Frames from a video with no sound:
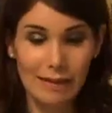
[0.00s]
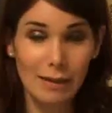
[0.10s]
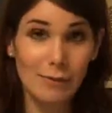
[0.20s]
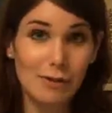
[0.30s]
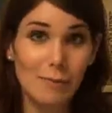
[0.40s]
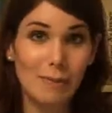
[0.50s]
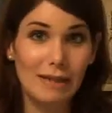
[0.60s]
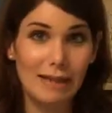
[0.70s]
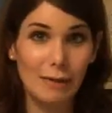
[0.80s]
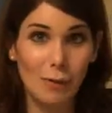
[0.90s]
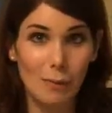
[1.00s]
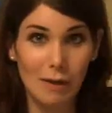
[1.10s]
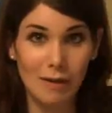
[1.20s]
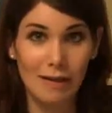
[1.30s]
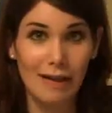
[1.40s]
that it was a completely
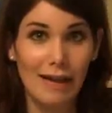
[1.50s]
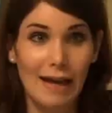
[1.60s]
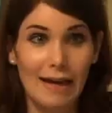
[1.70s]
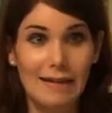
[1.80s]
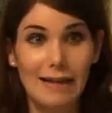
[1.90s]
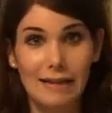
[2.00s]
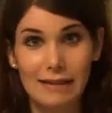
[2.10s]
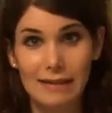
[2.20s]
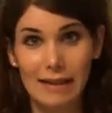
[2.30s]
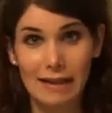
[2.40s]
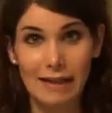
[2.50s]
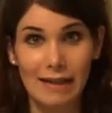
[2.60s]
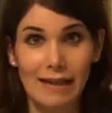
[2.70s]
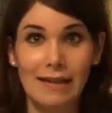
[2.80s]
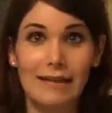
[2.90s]
normal and healthy thing
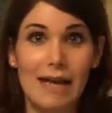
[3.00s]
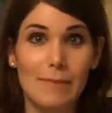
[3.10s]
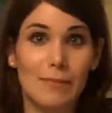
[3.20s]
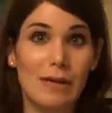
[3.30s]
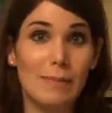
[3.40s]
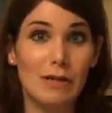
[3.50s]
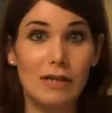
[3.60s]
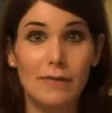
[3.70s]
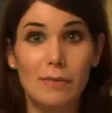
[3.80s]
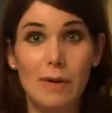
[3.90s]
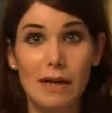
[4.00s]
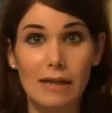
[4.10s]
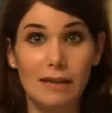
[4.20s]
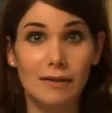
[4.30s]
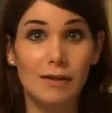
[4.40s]
that pretty much everybody
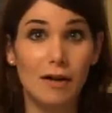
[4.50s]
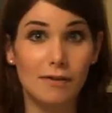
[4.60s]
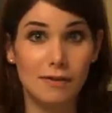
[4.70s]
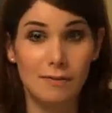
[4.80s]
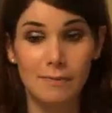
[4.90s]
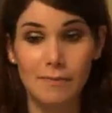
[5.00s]
does.